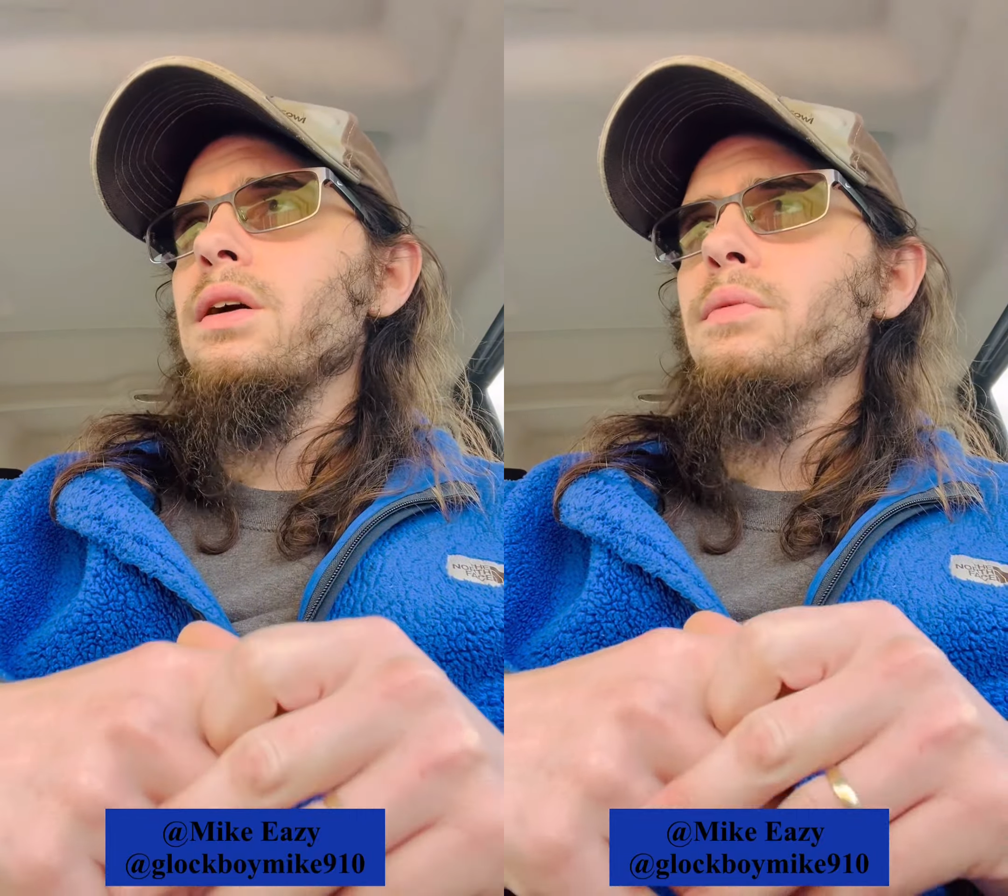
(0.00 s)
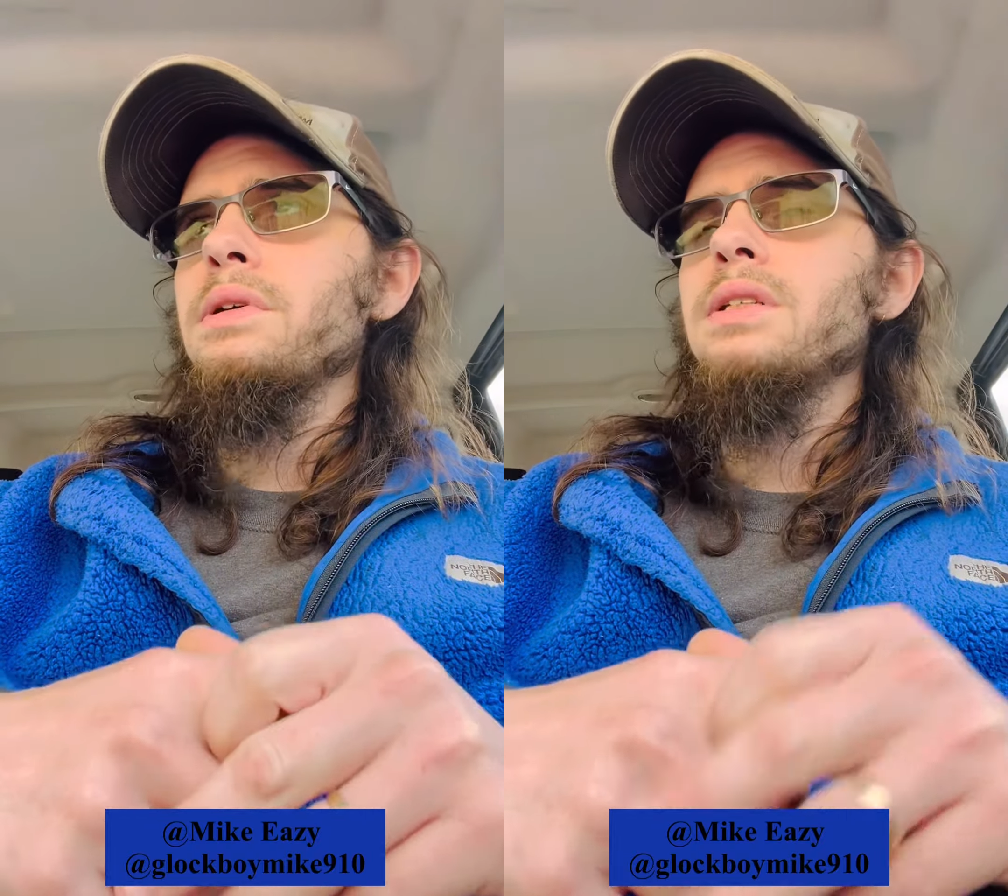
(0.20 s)

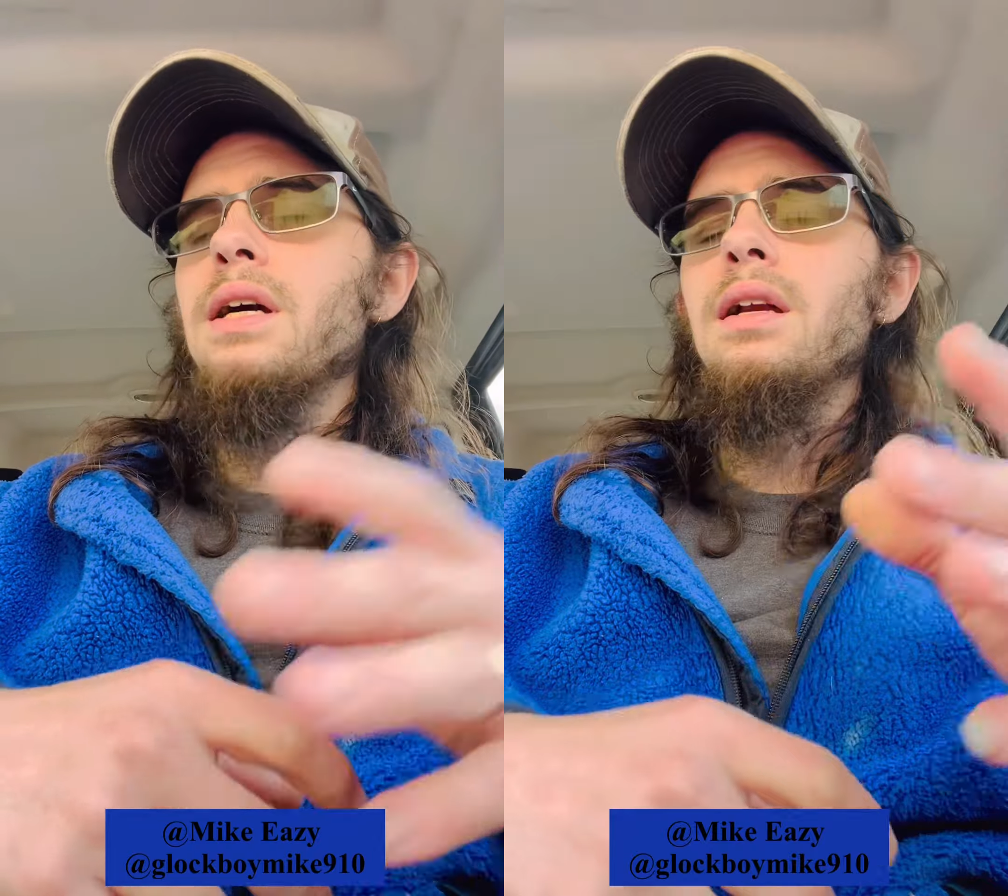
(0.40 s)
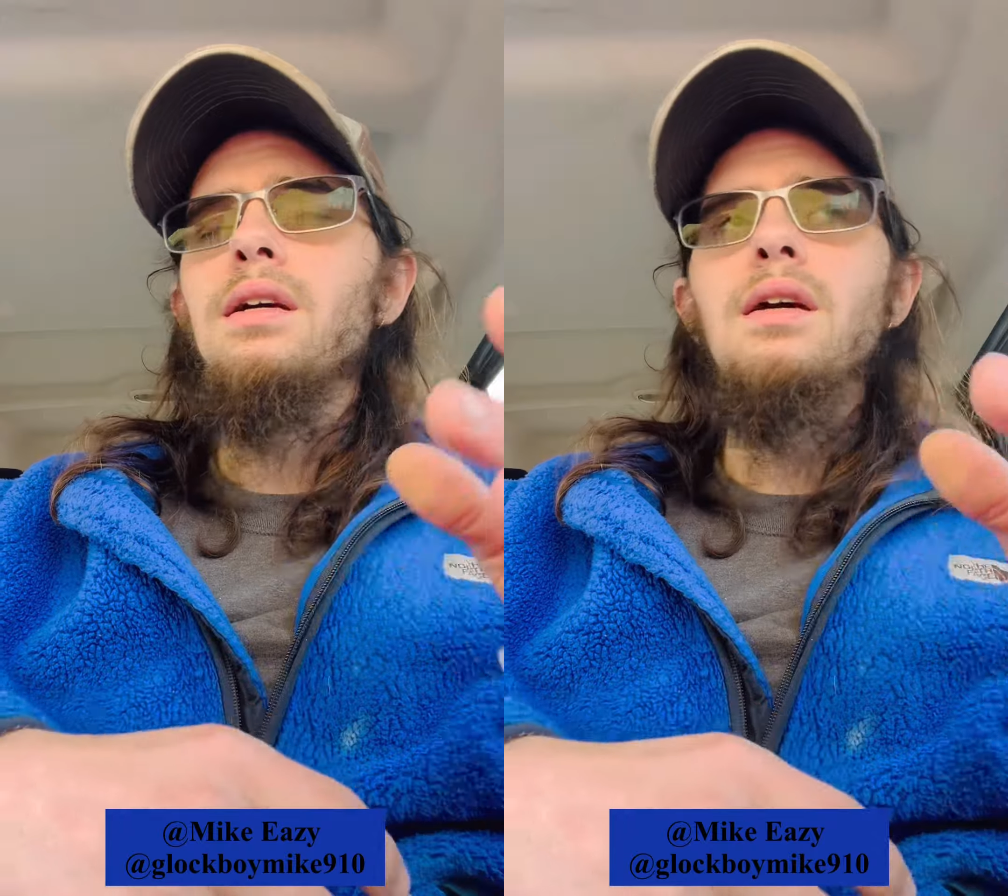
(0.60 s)
in
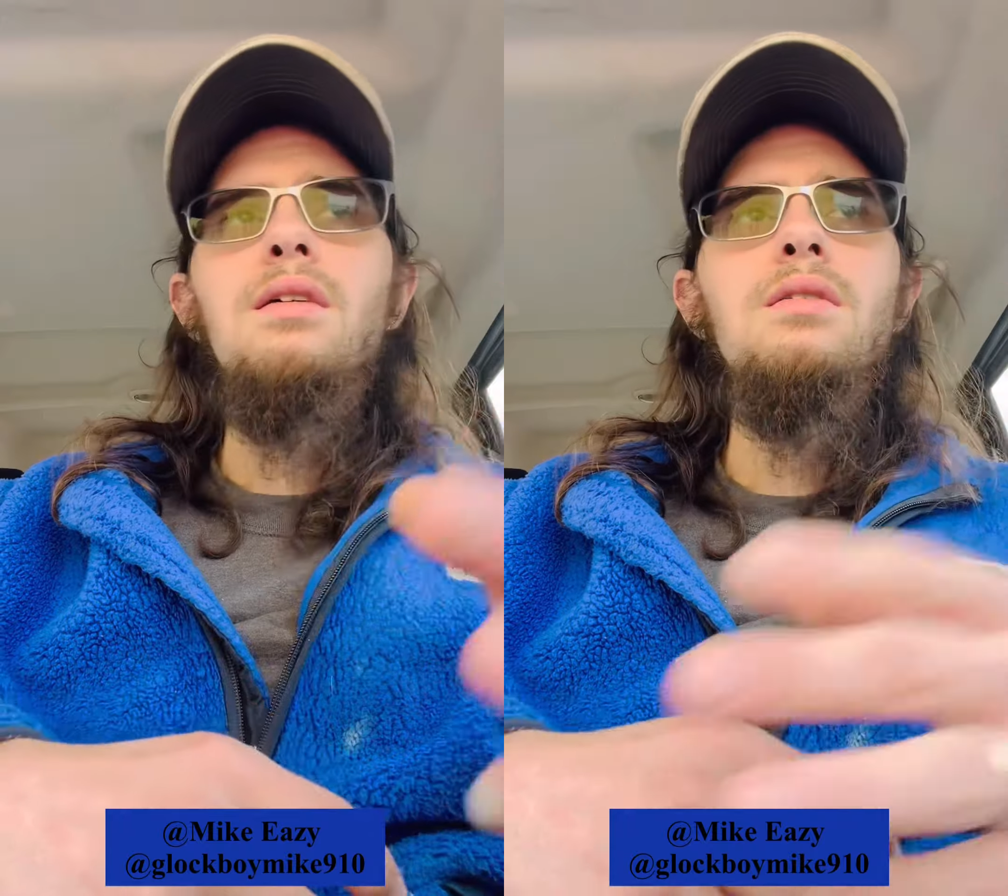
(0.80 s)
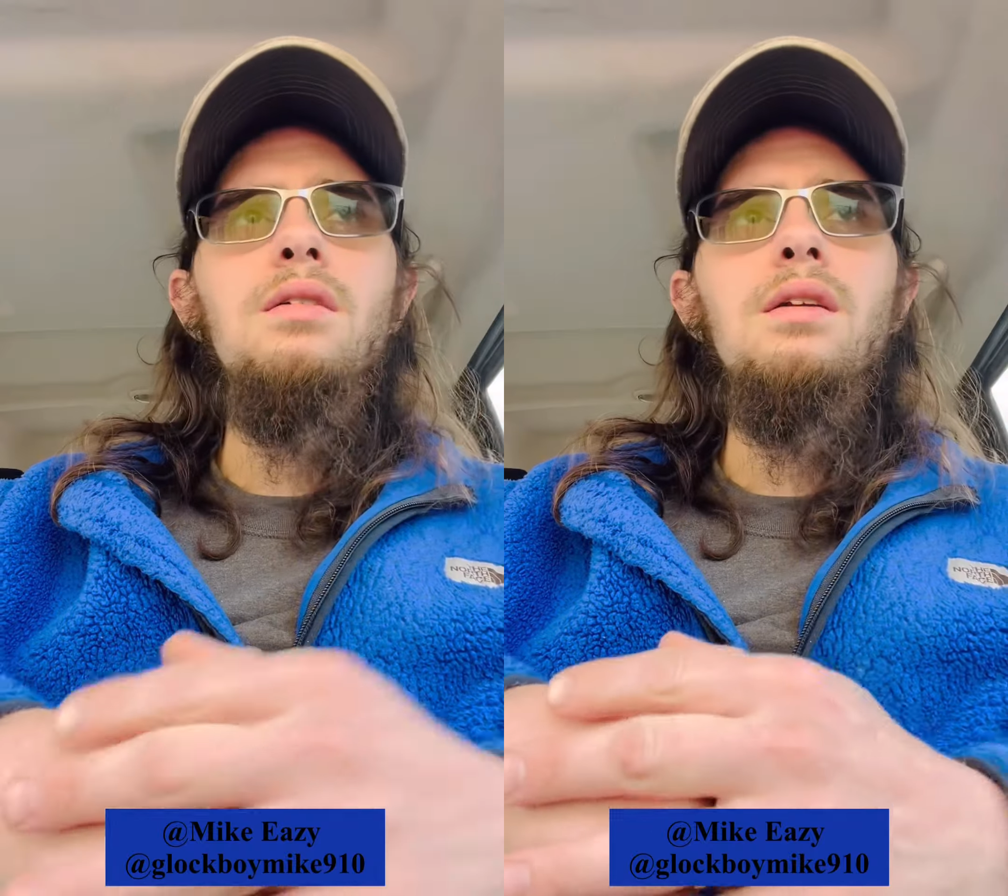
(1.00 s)

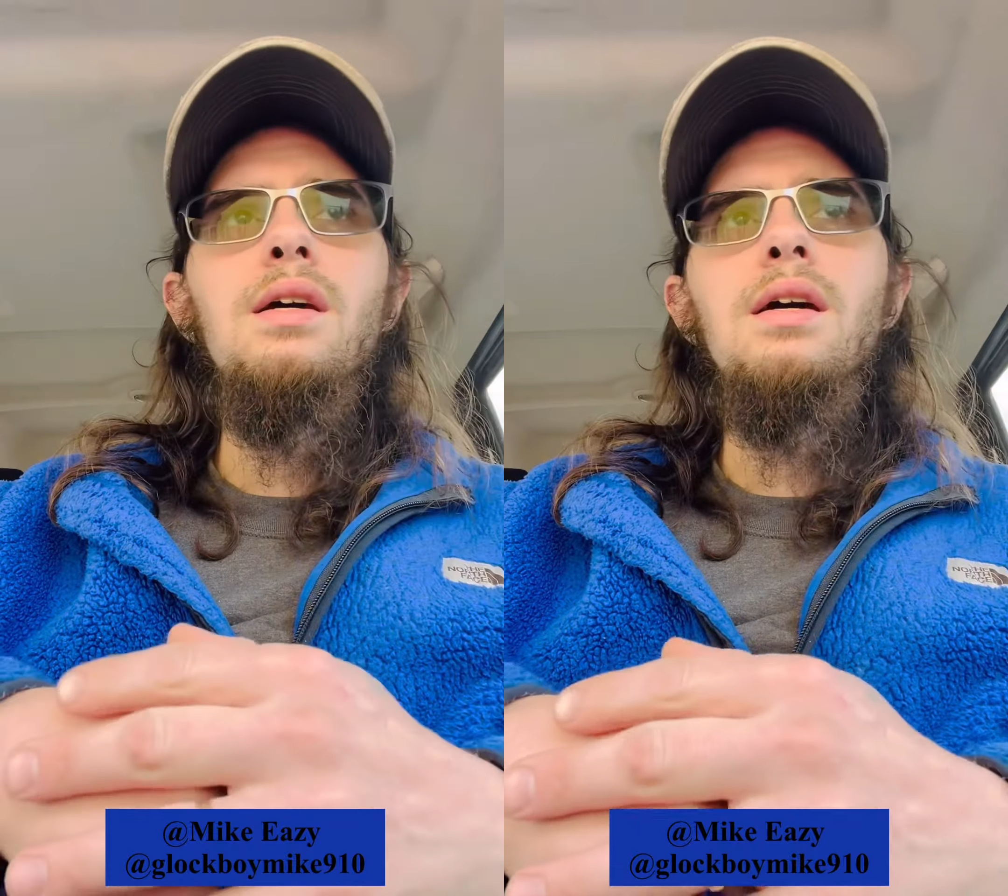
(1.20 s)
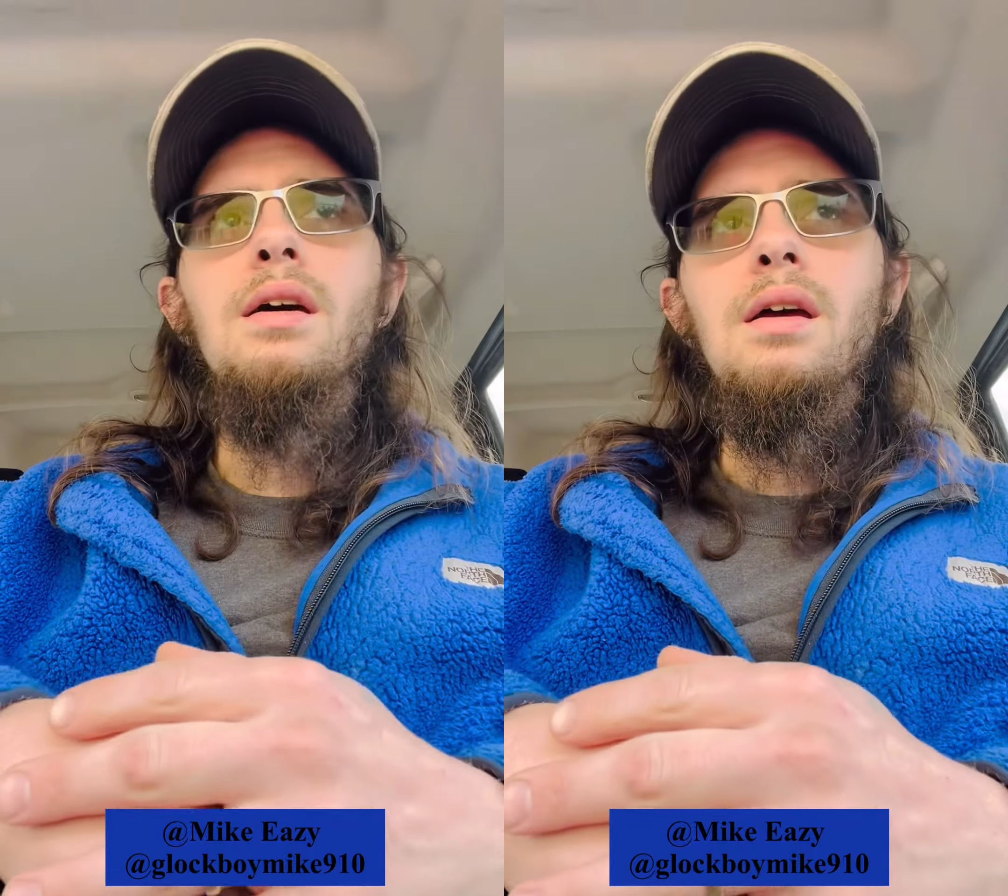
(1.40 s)
retaliation to
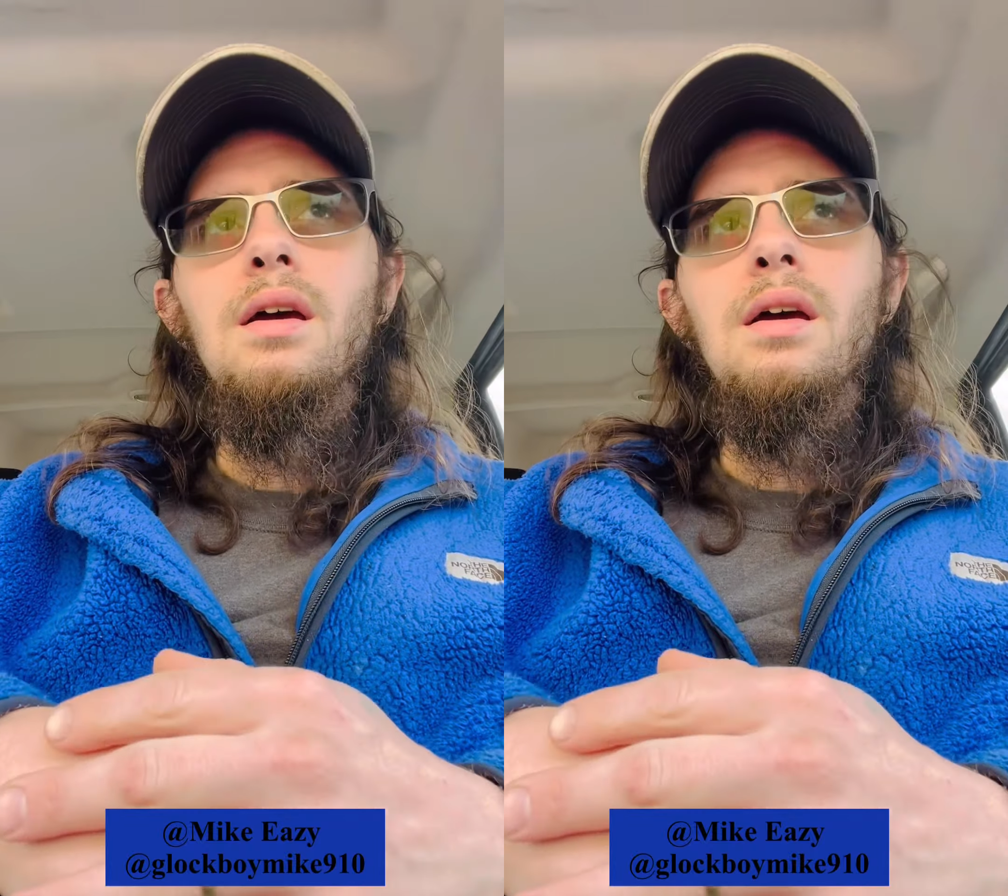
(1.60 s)
that,